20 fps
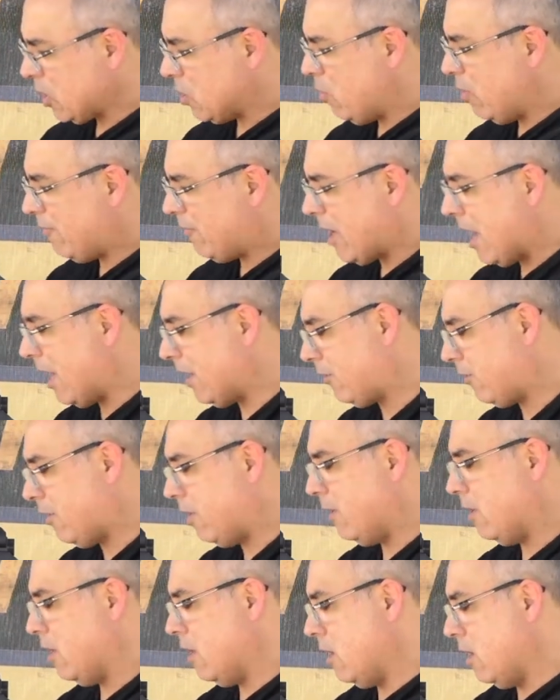We've got
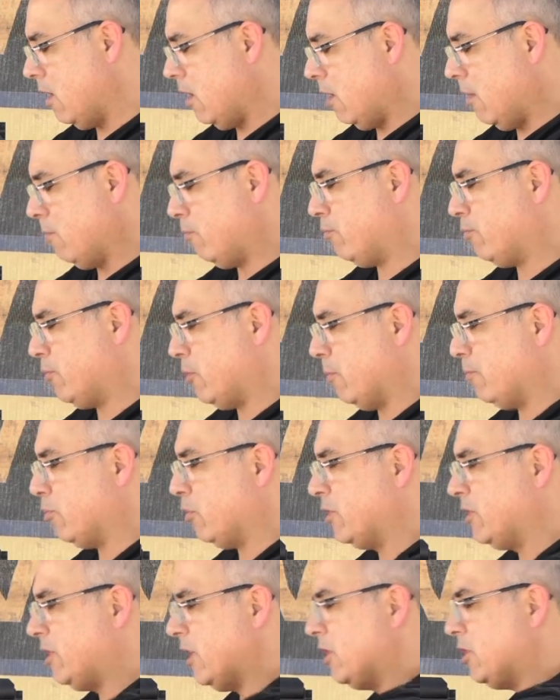the
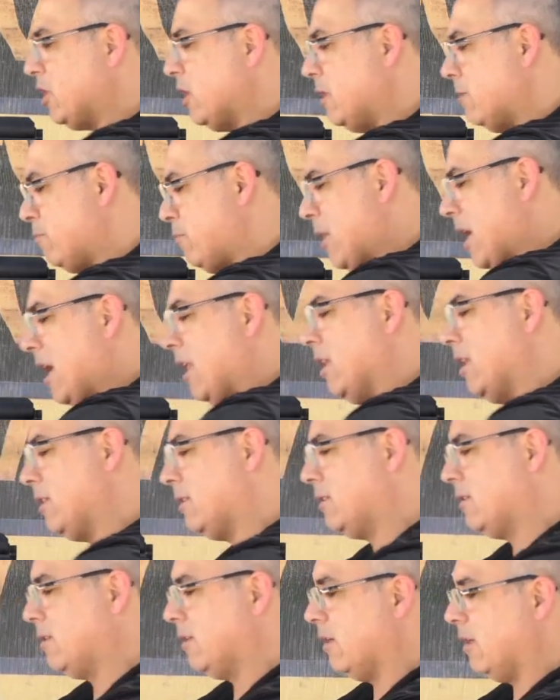Precision
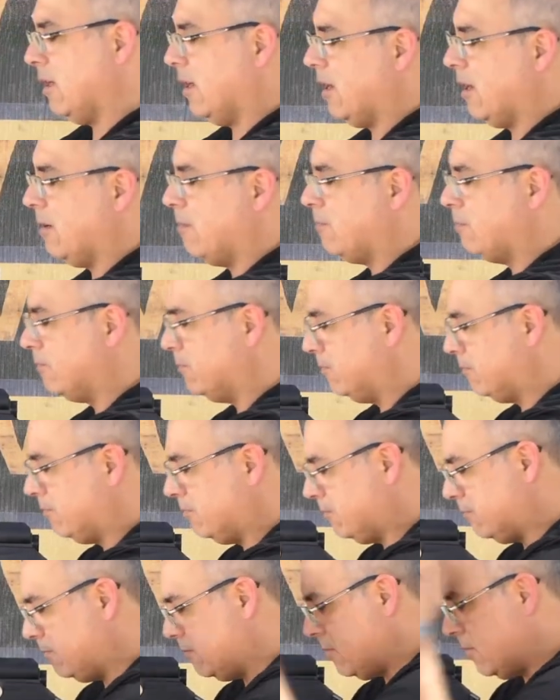Pellet
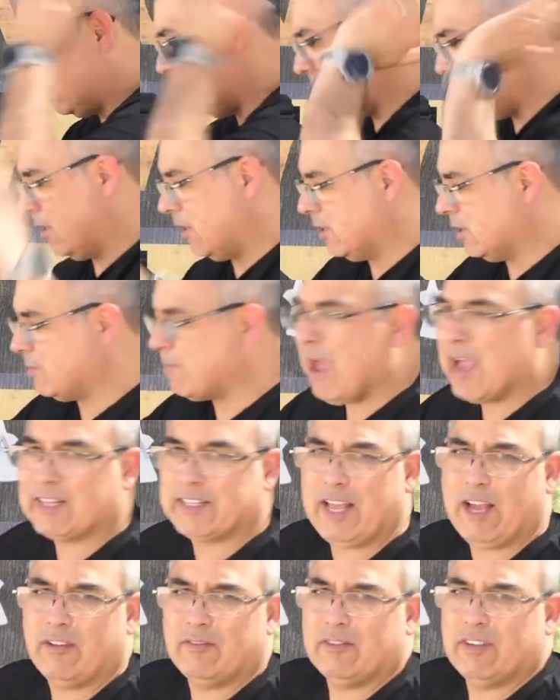
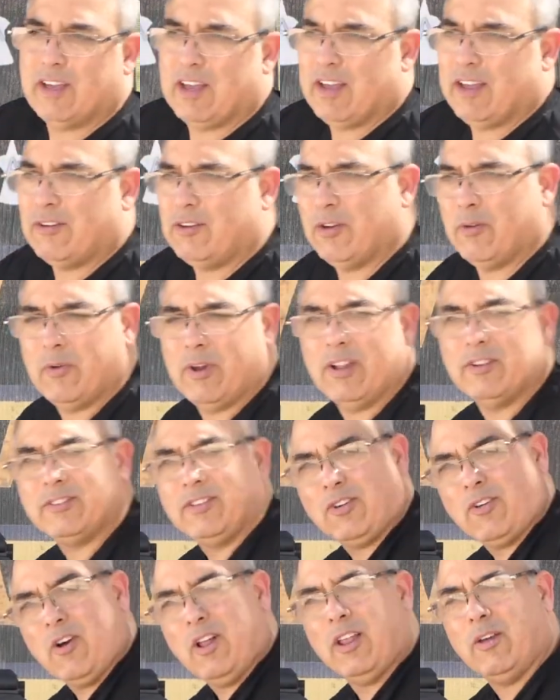Smackdown. I don't know what else
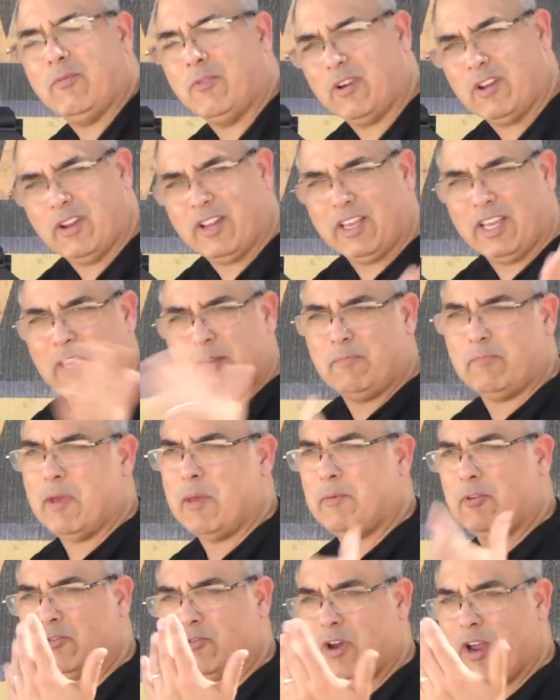to call it. We're going to keep
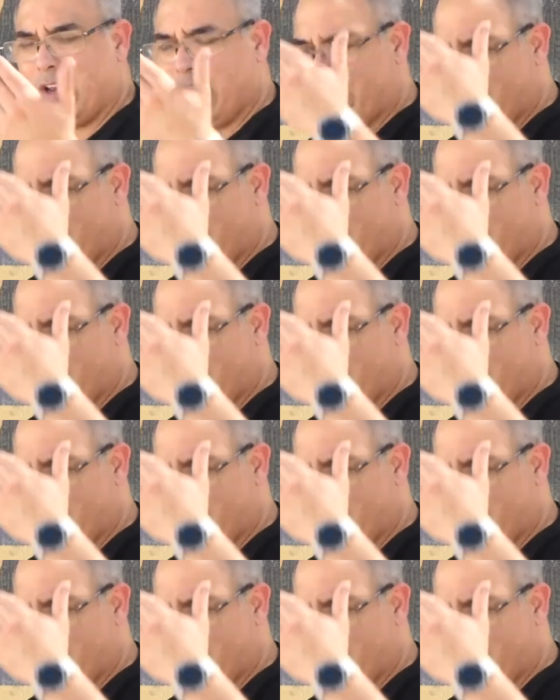maybe trying